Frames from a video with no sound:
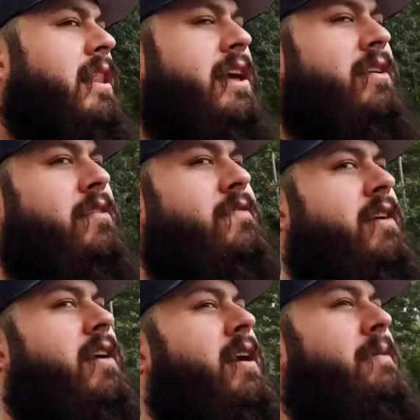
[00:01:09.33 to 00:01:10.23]
Later I'll
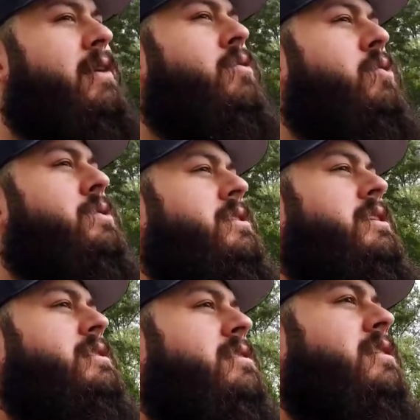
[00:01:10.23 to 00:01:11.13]
figure out how many quarts it
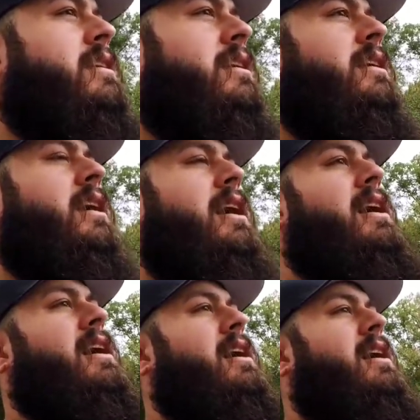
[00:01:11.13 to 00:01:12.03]
is
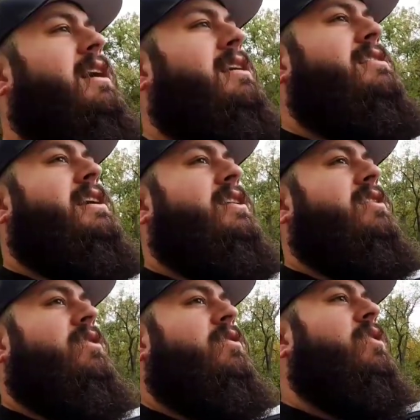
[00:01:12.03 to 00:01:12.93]
and tell
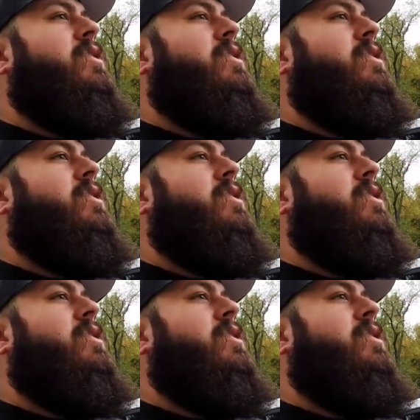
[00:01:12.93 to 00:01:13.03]
you,